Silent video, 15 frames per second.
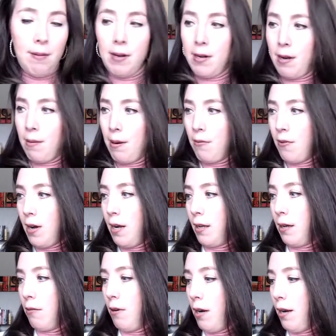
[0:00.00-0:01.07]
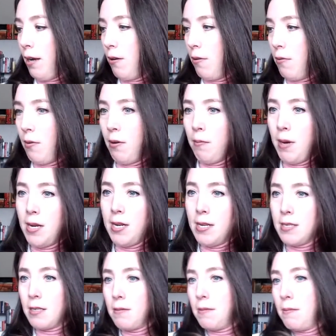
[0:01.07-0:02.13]
I'm not finding it right now around my
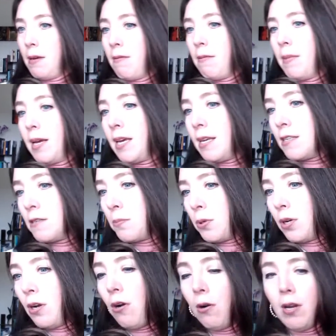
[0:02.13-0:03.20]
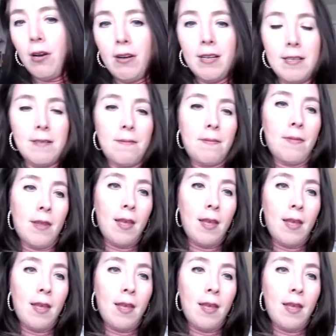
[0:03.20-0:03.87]
desk. Maybe my kids put it. Oh, here it is.